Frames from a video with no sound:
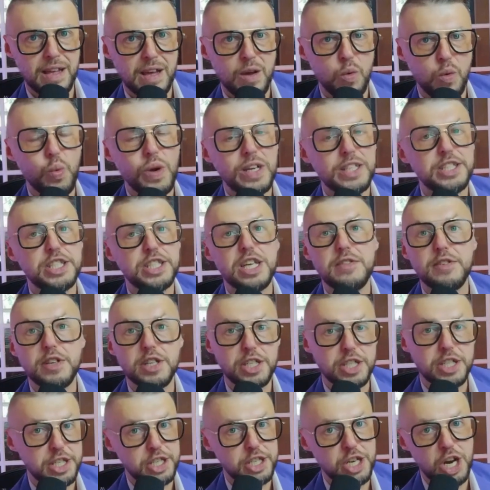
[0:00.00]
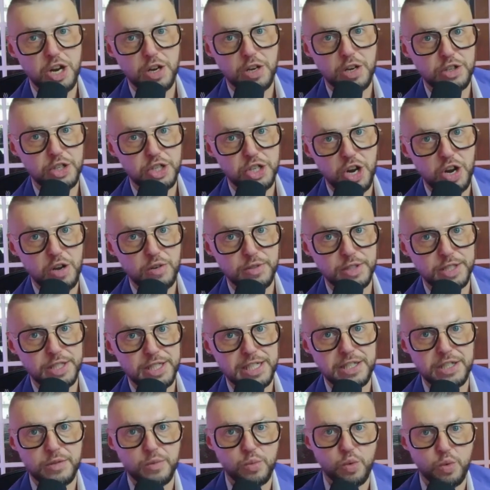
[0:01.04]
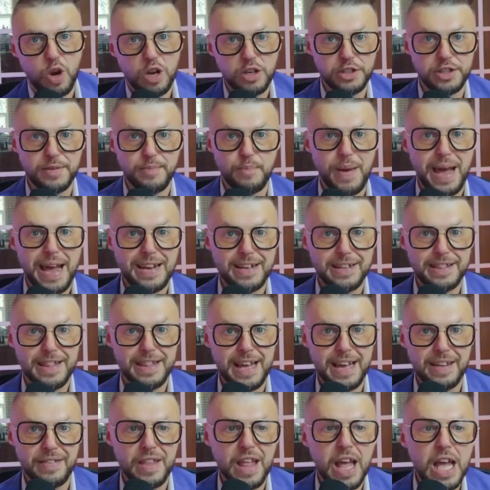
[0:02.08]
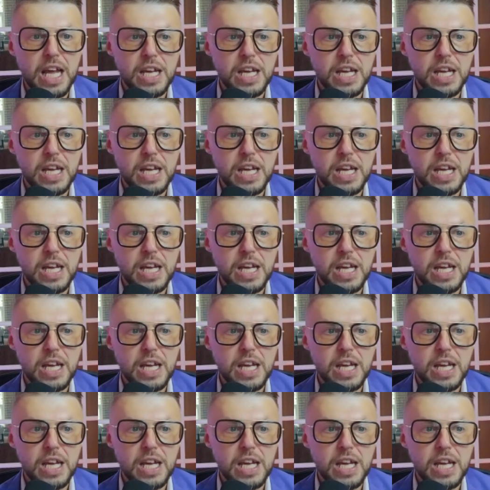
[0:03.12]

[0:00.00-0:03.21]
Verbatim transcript: What T V sh shows did you watch back then?